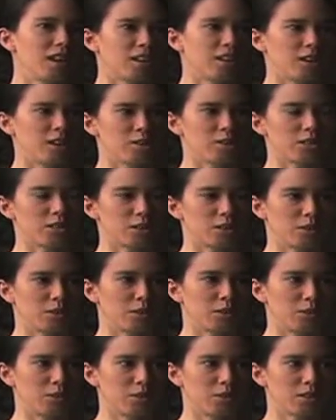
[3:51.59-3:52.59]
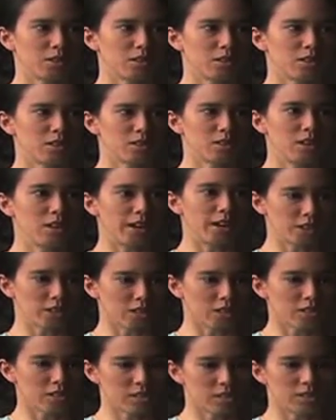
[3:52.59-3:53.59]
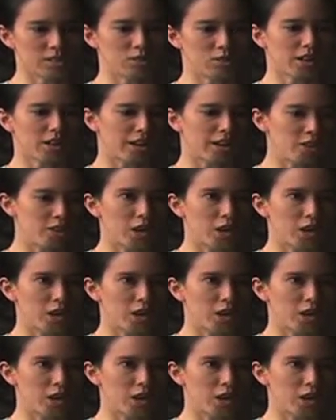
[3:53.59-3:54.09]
You know, to not just to kind of